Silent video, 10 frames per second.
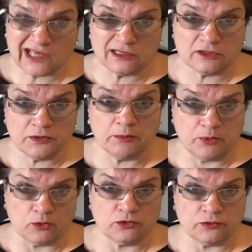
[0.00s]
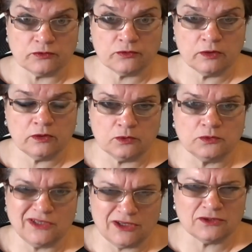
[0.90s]
kind of important. You
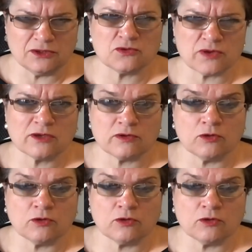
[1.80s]
need a track